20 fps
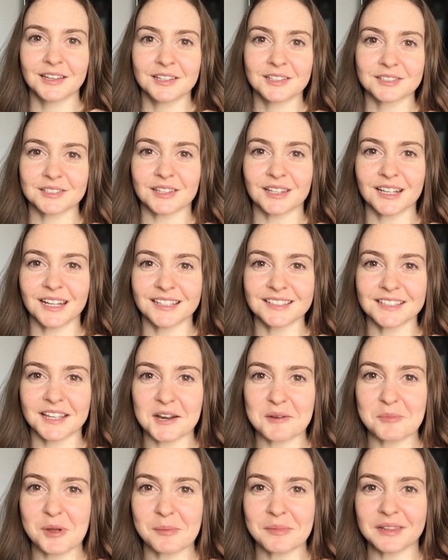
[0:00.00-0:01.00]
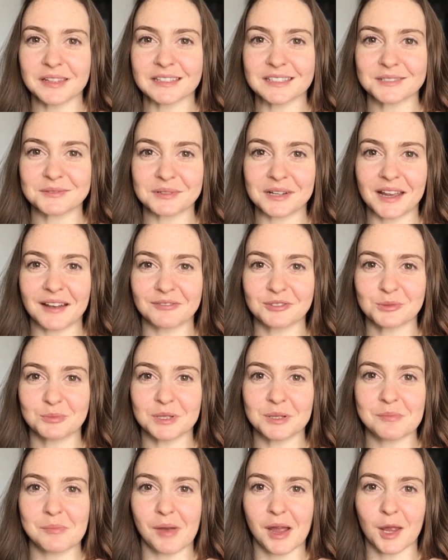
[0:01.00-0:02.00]
So the next item on the list would have to be
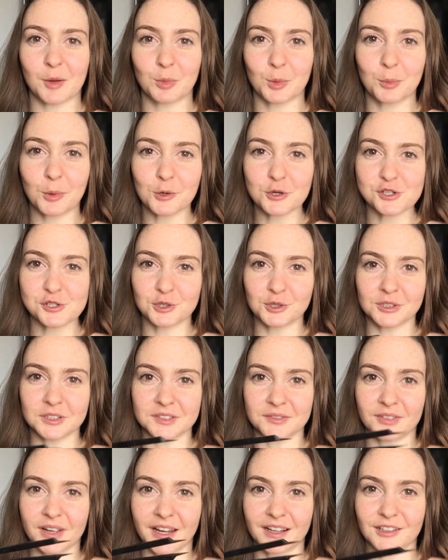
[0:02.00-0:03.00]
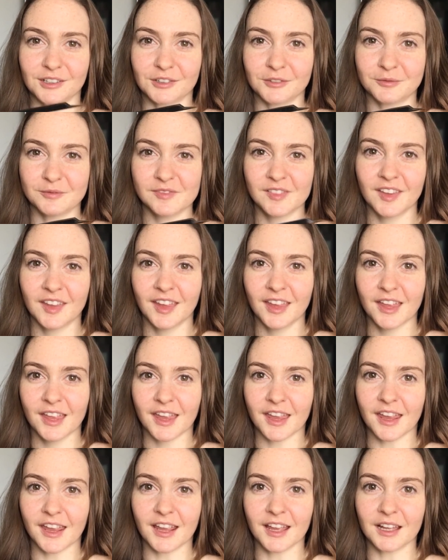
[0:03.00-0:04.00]
my proportional divider.
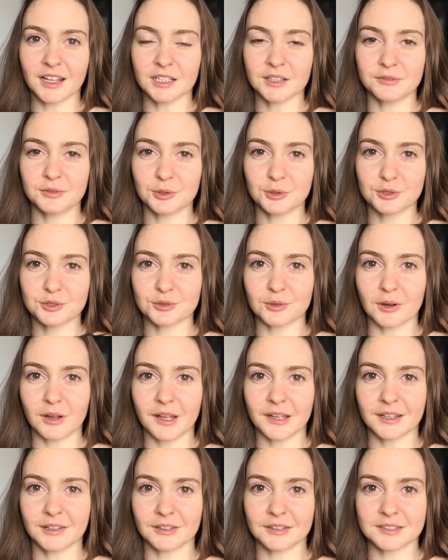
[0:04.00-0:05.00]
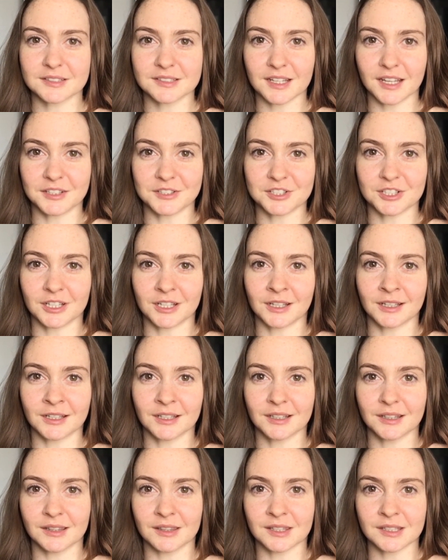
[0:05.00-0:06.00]
And if you're drawing and sketching,
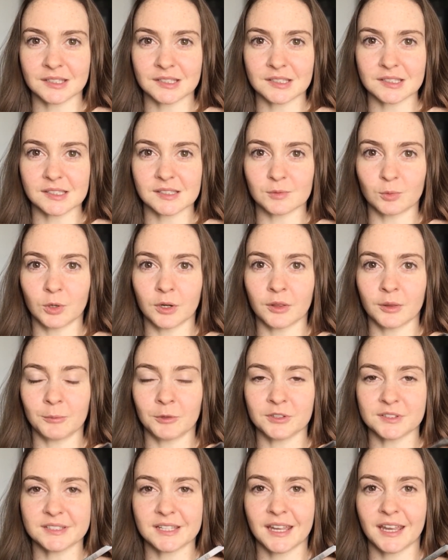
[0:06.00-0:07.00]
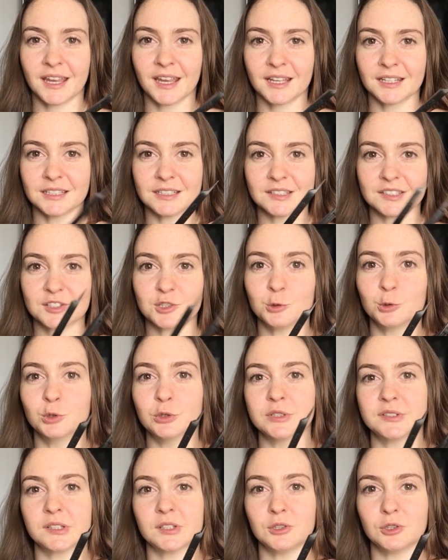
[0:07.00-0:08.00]
this is one of the most handiest
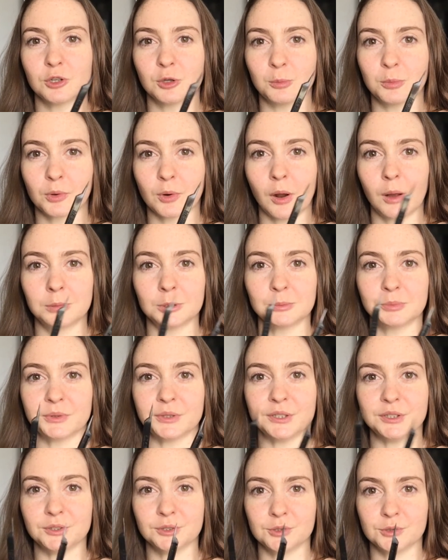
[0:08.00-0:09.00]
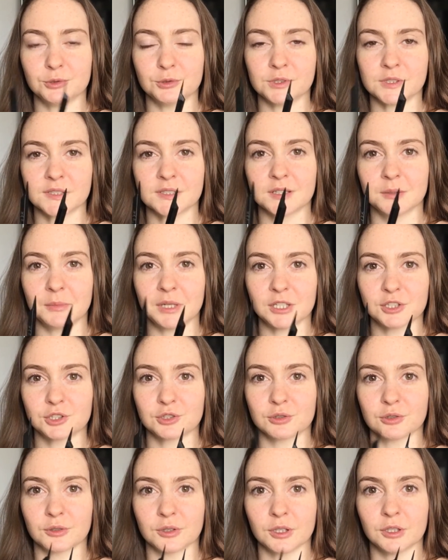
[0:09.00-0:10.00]
tools that you could probably use to make
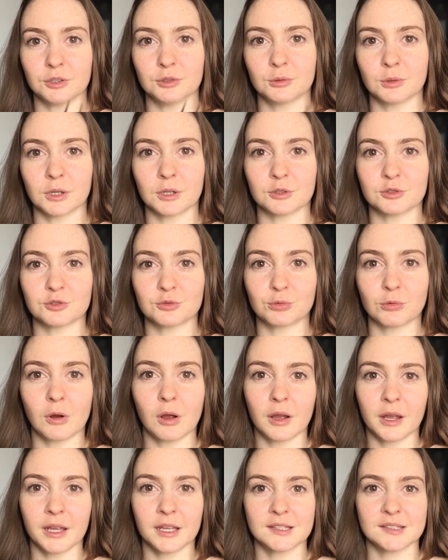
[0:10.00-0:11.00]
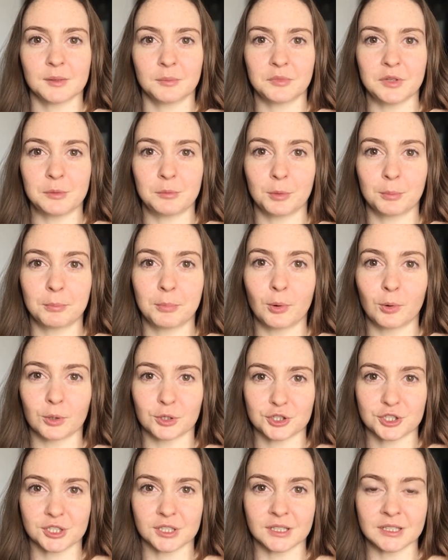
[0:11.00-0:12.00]
sure that you are drawing something
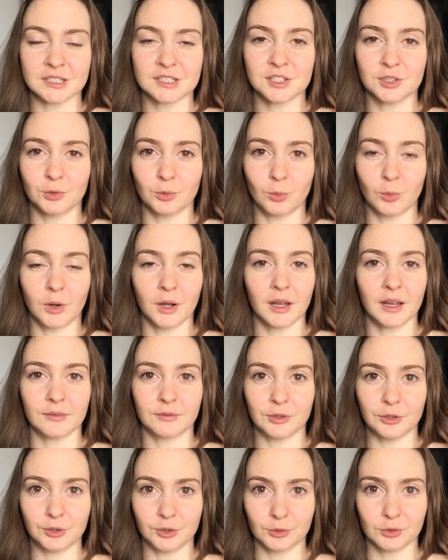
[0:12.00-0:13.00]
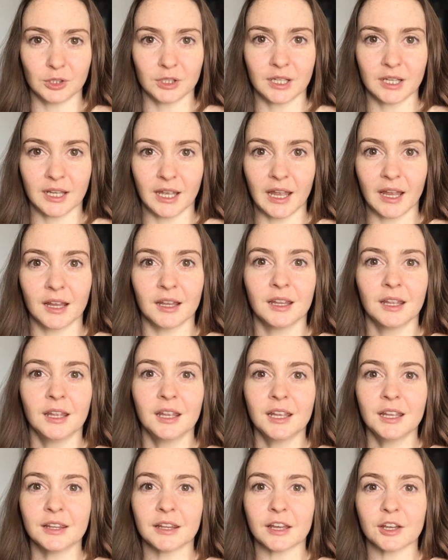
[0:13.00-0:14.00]
proportionate to whatever you're looking at.
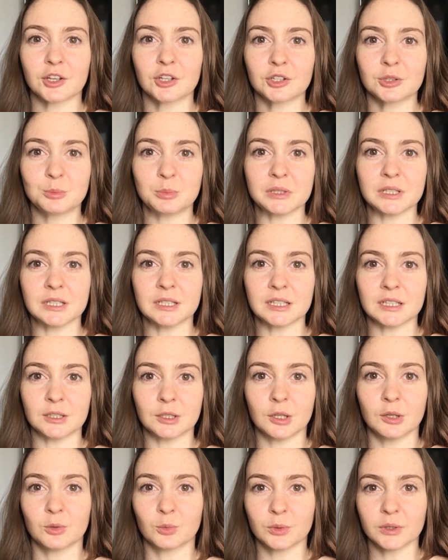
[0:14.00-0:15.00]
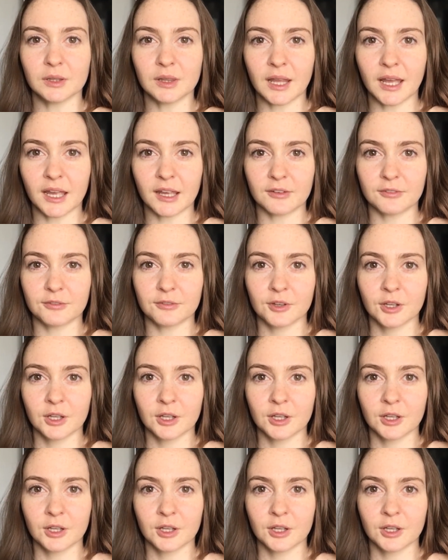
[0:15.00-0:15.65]
That could be in real life,